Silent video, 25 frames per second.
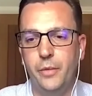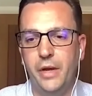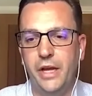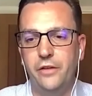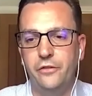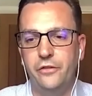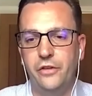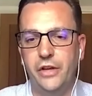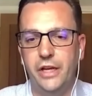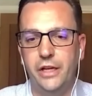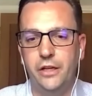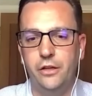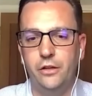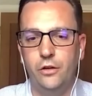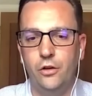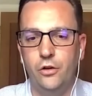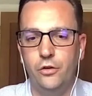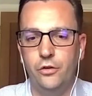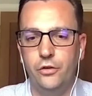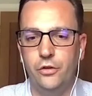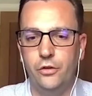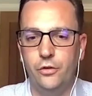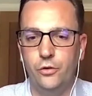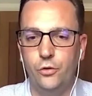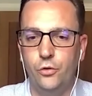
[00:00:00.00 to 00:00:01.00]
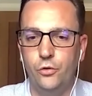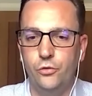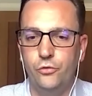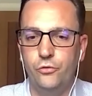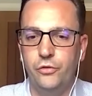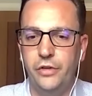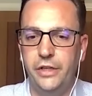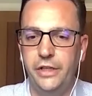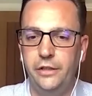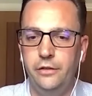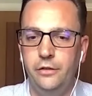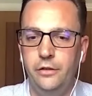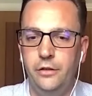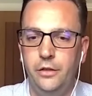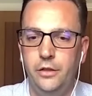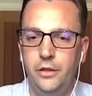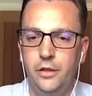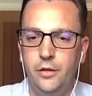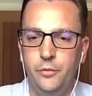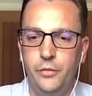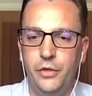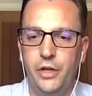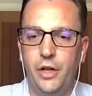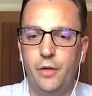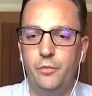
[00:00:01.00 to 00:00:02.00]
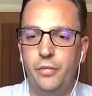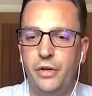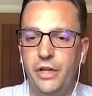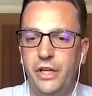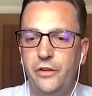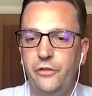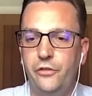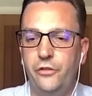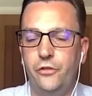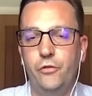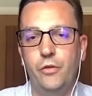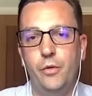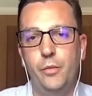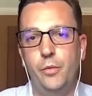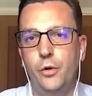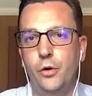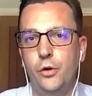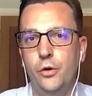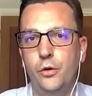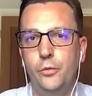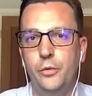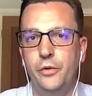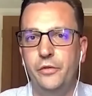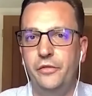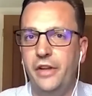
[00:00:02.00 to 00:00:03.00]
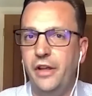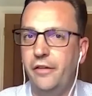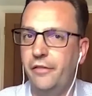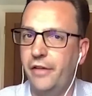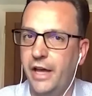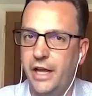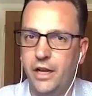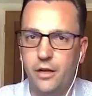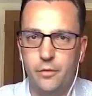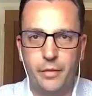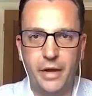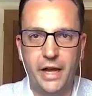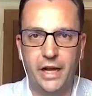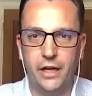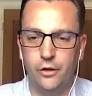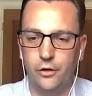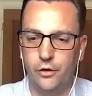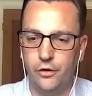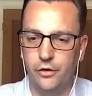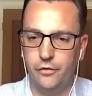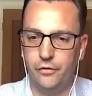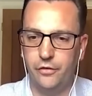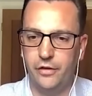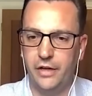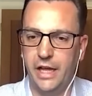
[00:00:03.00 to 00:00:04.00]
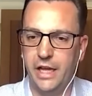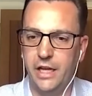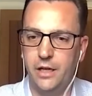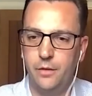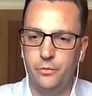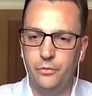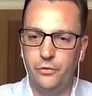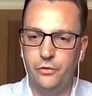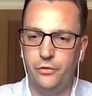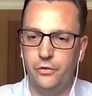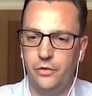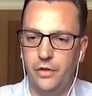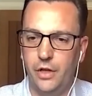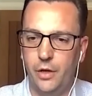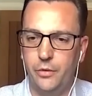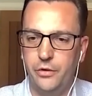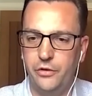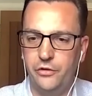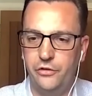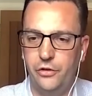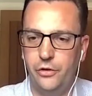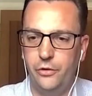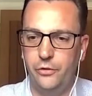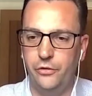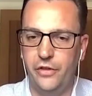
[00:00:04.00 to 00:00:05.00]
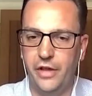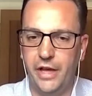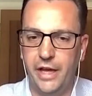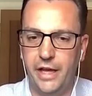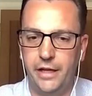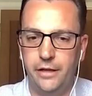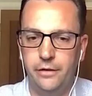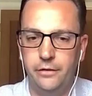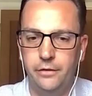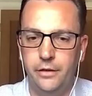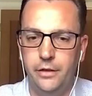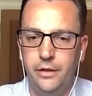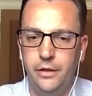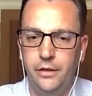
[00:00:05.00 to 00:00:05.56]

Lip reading: may have taken longer than ordinary, but I'm pleased to report we've never had a backlog of claims, no issues there.